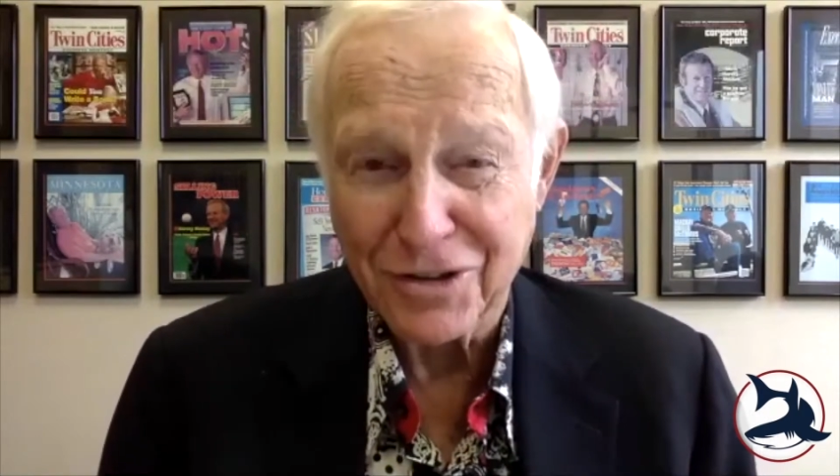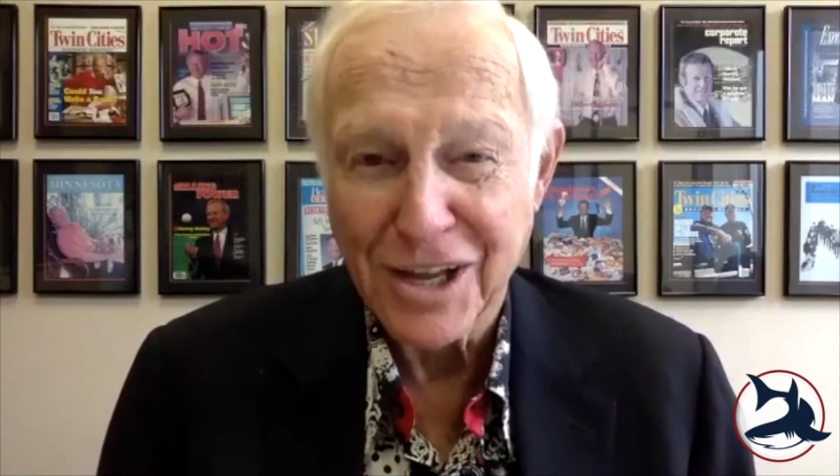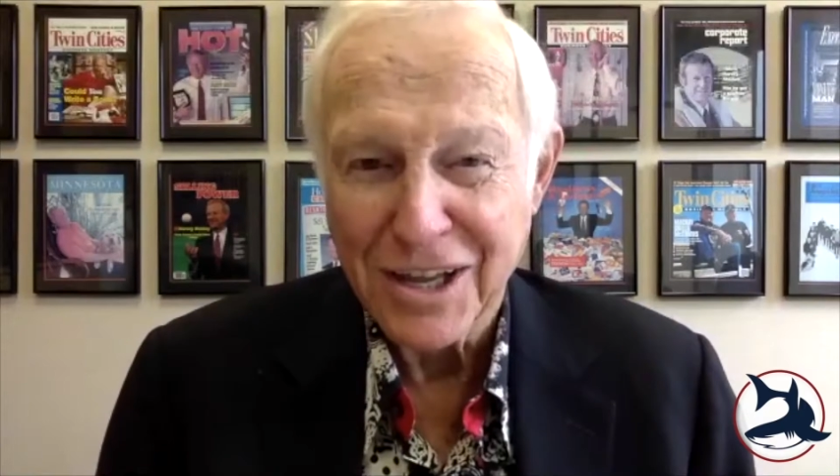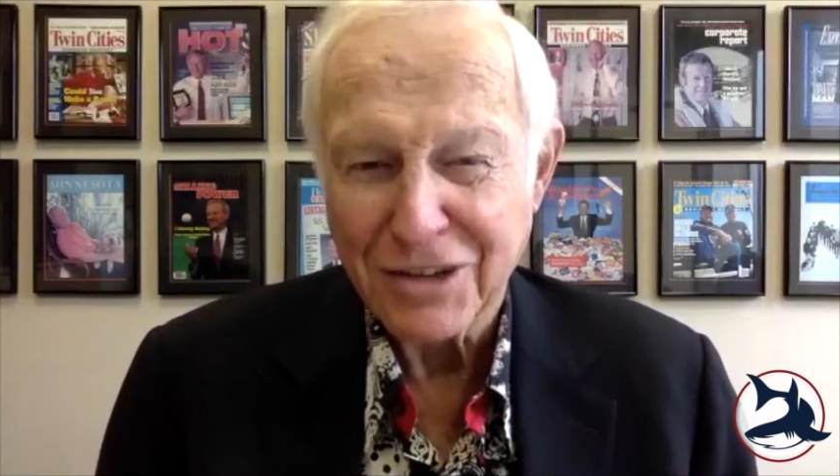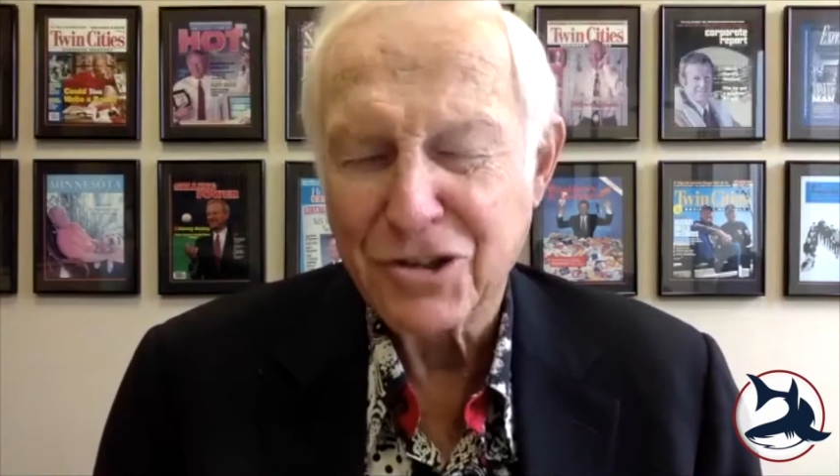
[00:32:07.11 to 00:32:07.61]

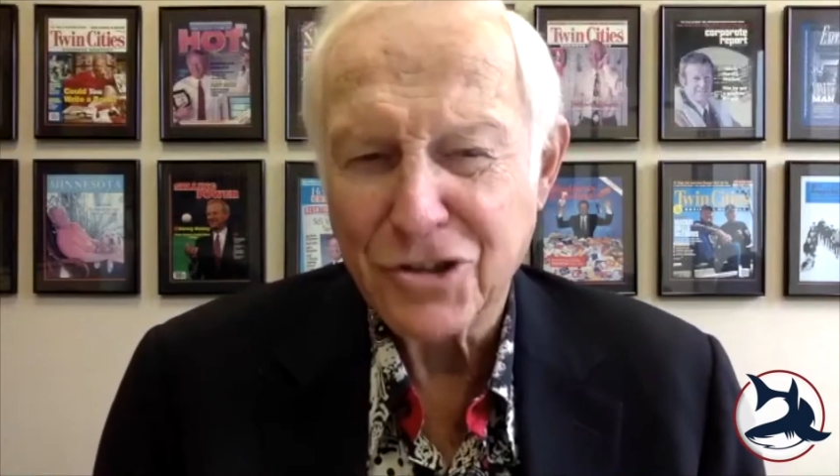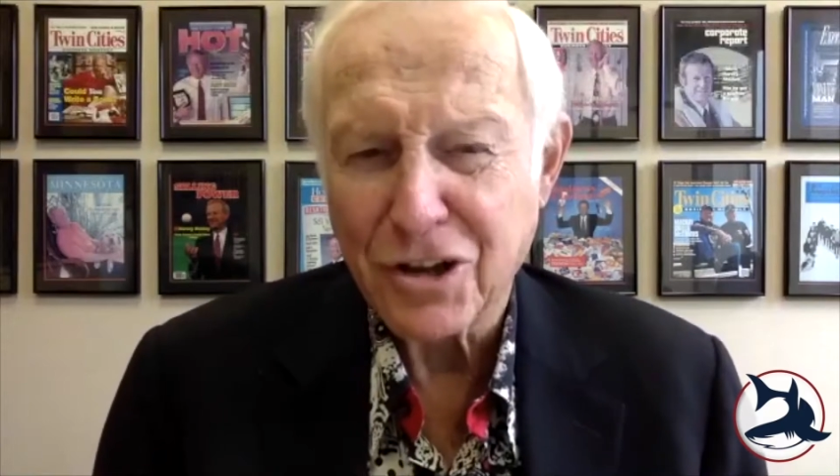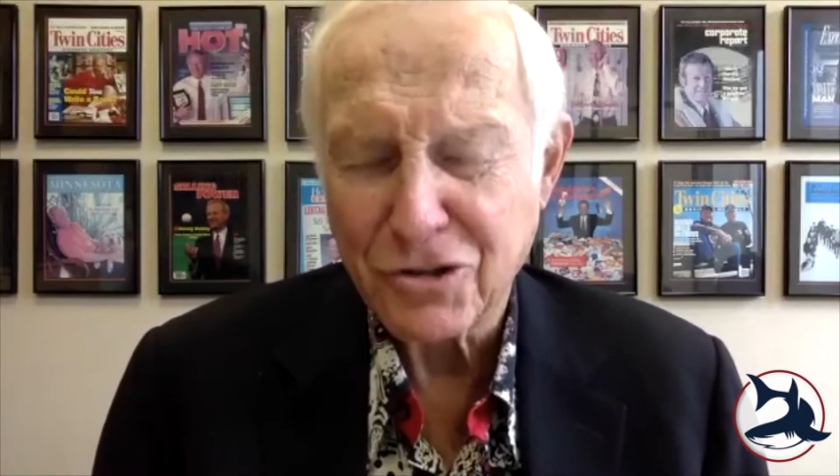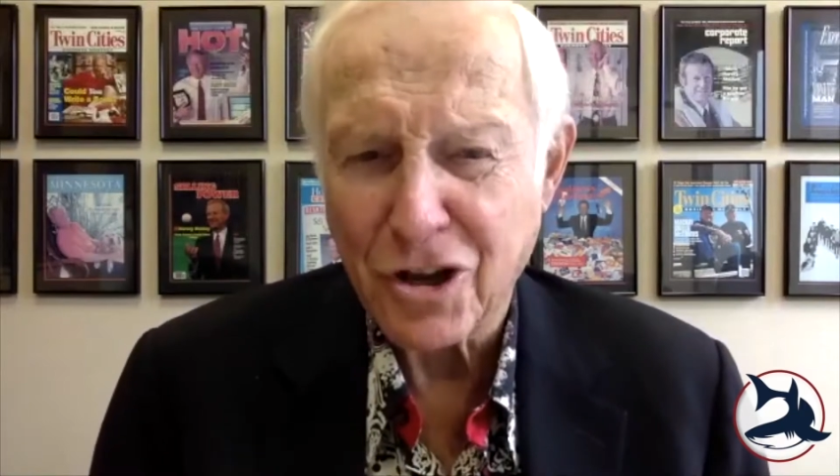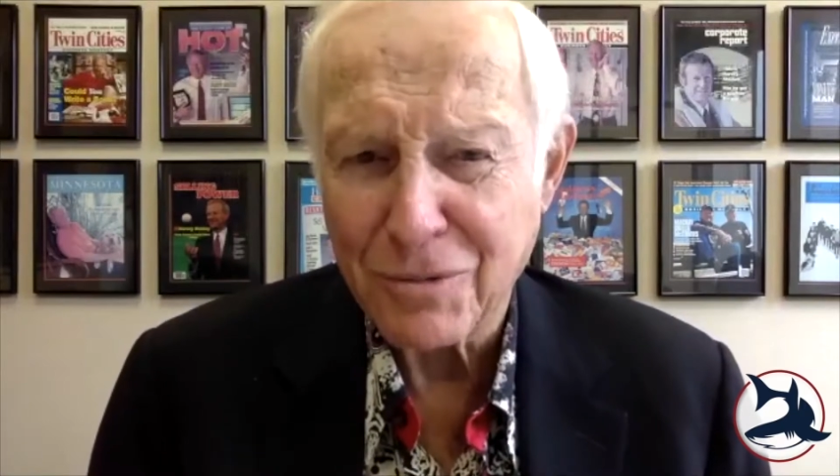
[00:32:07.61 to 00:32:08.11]
And she
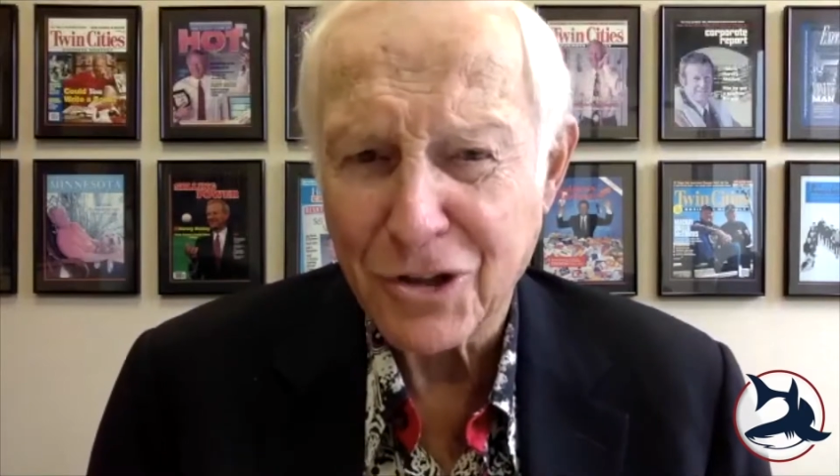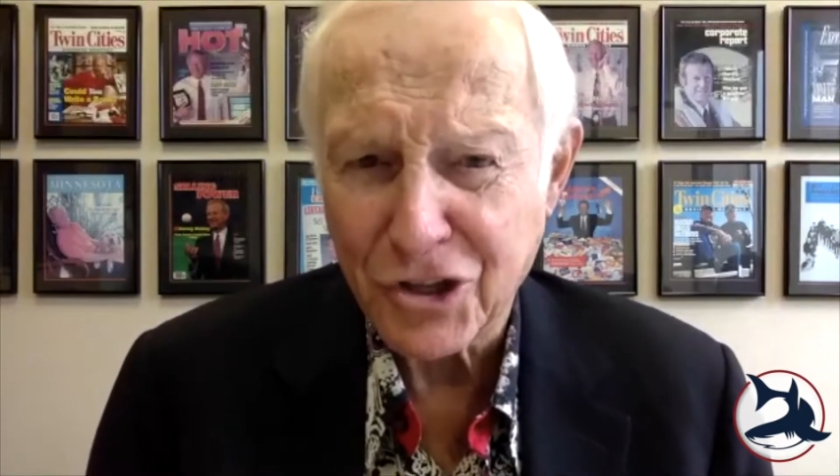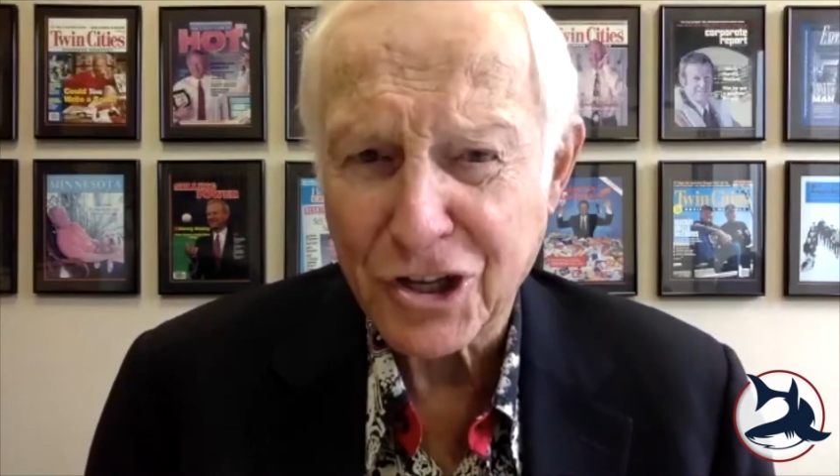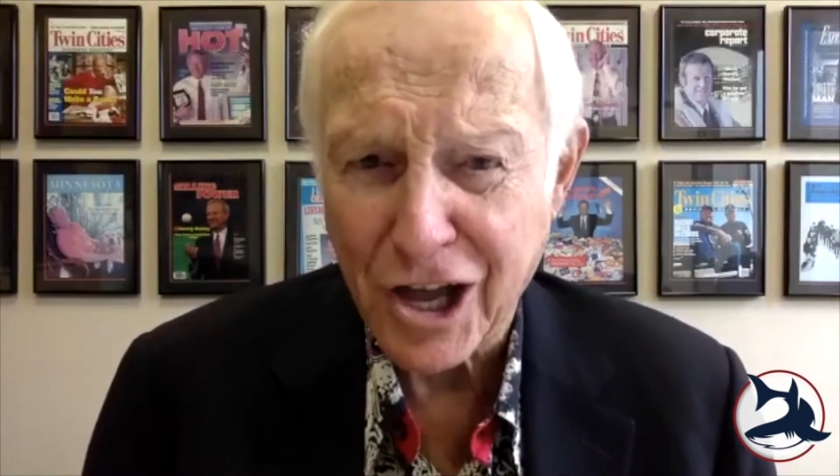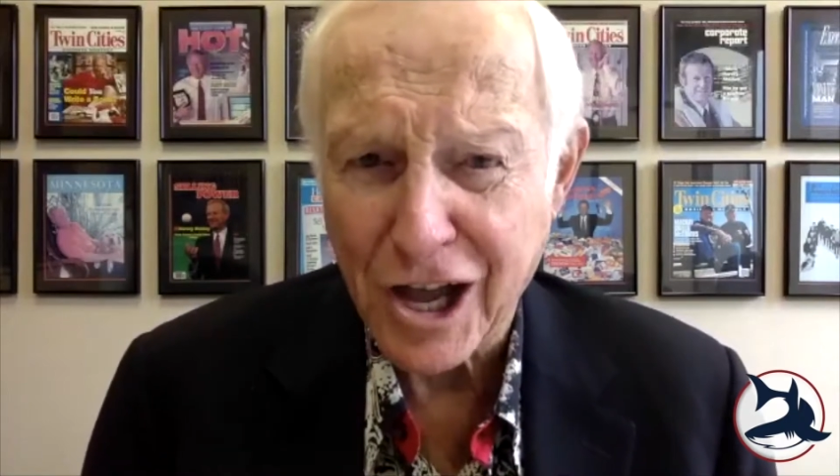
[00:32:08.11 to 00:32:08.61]
starts talking about
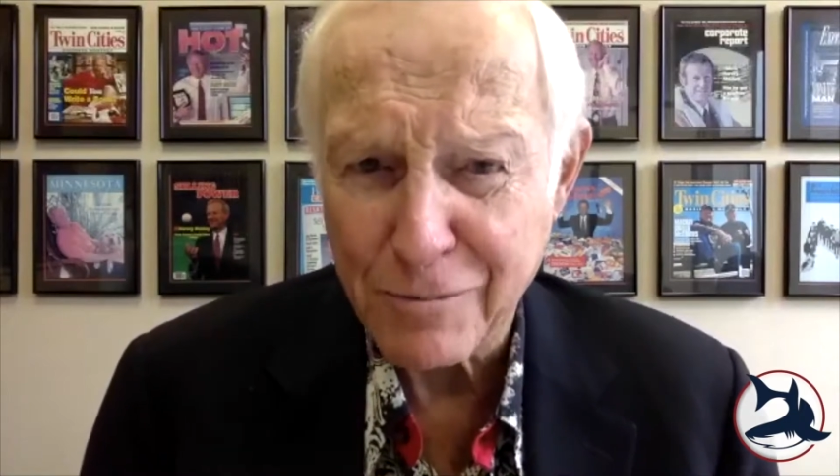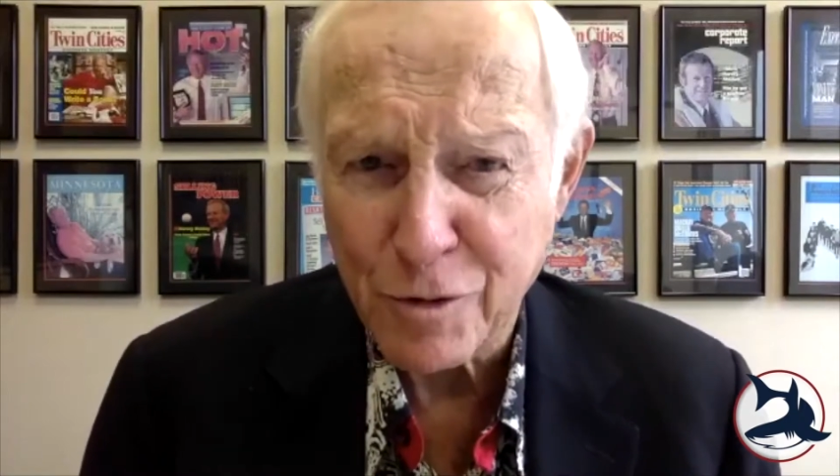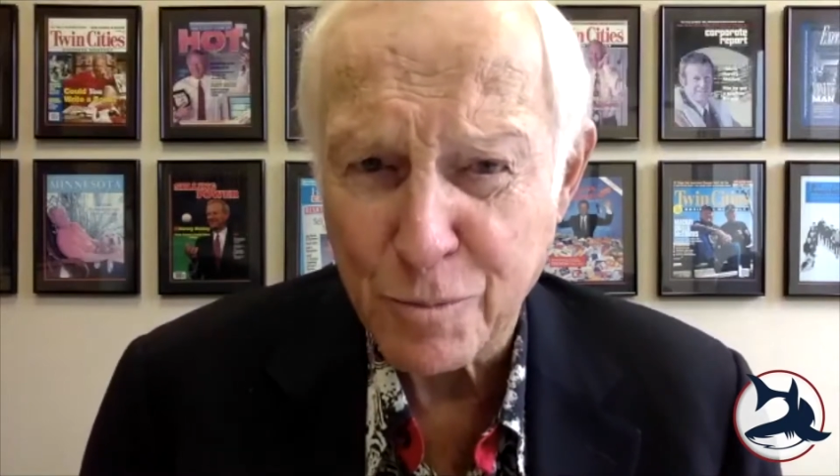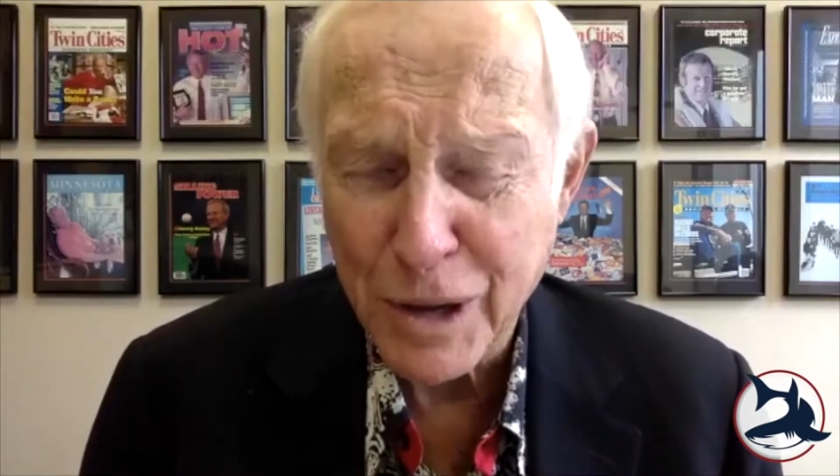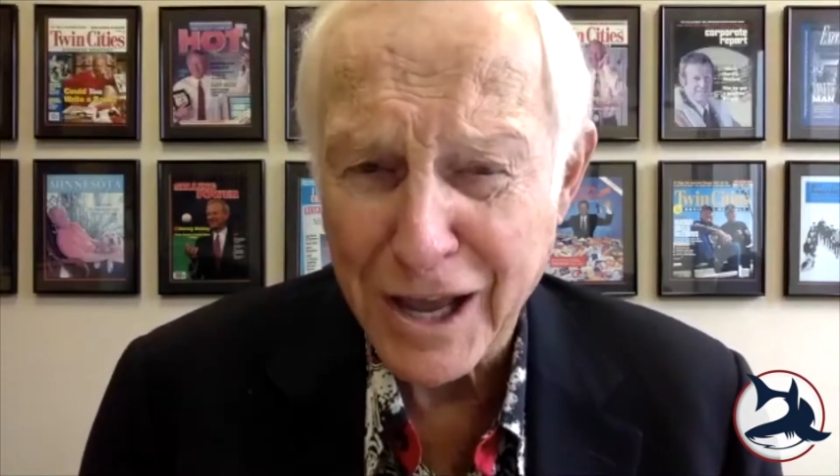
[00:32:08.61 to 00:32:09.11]
the
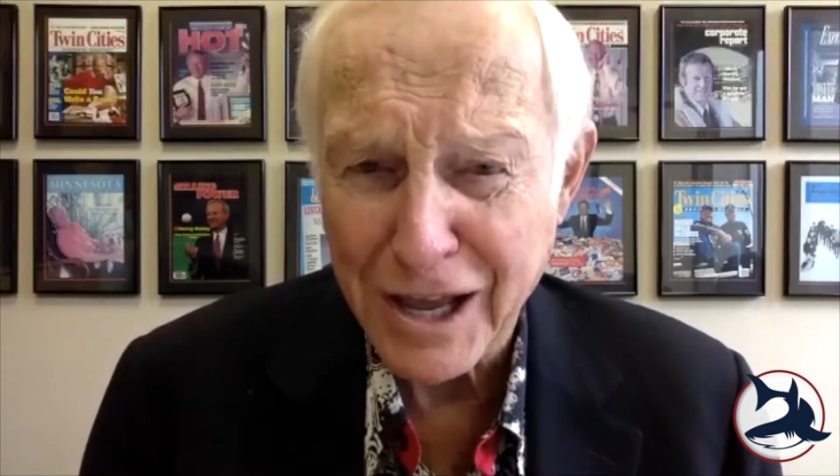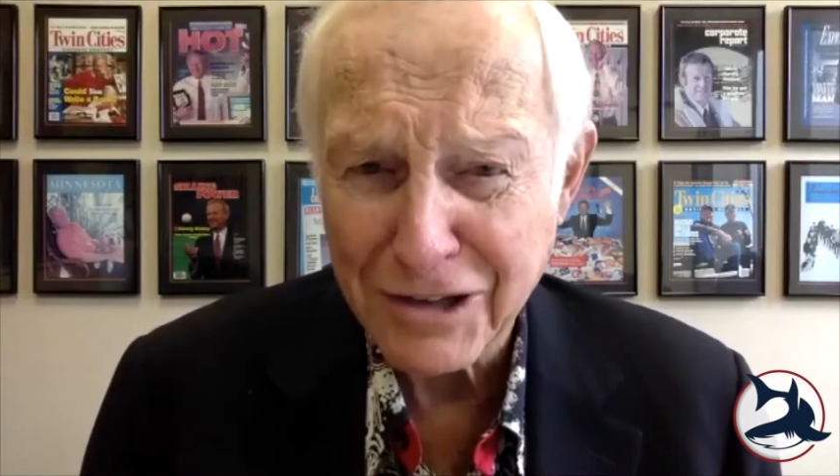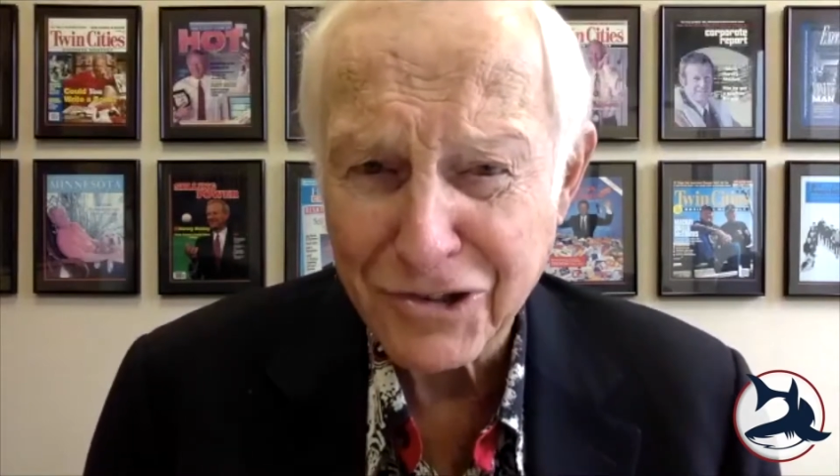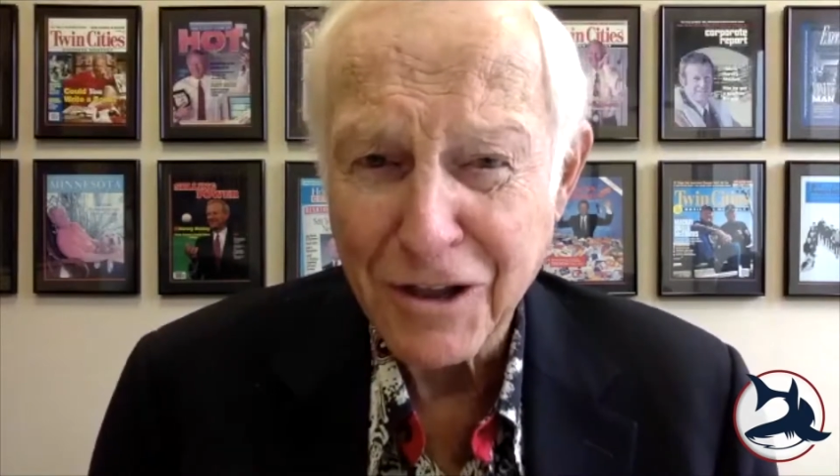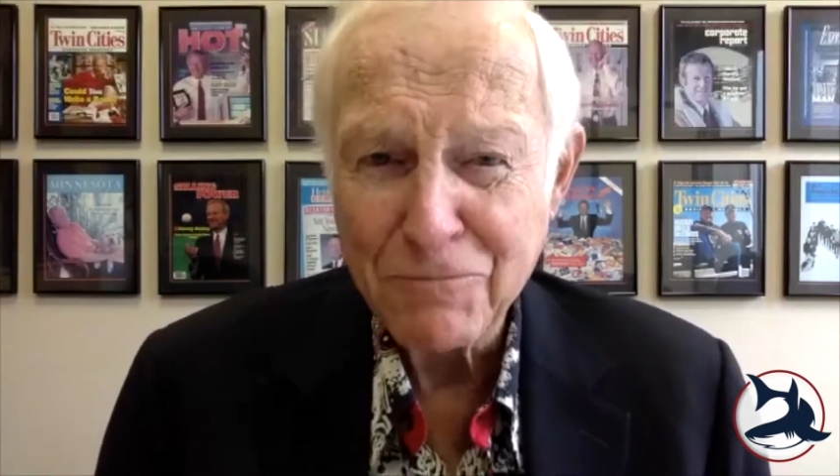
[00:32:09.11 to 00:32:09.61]
Khyber Pass